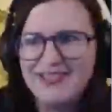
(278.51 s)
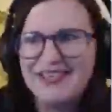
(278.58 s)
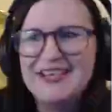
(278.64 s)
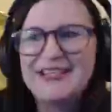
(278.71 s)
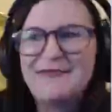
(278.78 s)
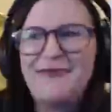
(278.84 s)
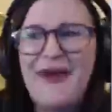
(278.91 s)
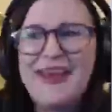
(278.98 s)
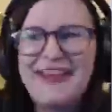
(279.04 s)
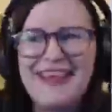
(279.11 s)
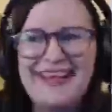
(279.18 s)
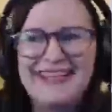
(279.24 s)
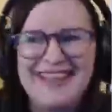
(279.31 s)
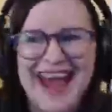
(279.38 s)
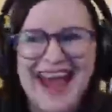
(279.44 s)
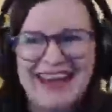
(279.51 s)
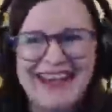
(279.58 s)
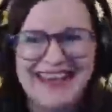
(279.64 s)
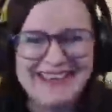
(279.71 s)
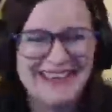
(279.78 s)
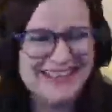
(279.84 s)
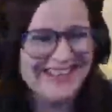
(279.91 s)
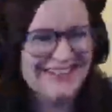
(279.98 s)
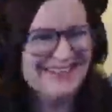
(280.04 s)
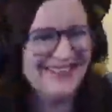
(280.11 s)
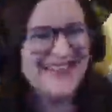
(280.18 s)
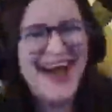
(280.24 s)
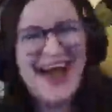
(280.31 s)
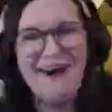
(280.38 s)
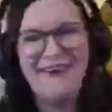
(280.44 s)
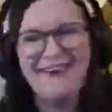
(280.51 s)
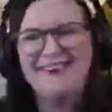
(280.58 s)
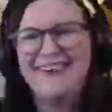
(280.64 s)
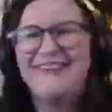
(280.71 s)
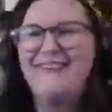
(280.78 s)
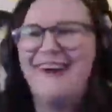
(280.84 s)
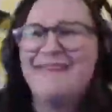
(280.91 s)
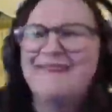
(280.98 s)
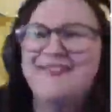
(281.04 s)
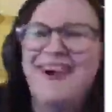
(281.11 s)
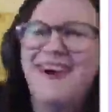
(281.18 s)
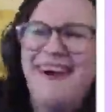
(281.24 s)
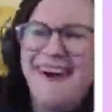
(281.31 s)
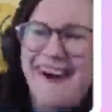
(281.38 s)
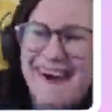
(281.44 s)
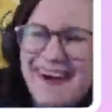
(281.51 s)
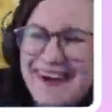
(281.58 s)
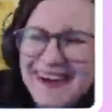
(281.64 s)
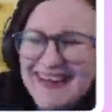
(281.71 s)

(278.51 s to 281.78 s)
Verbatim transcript: Zena's faking tech issues now. No, I'm not.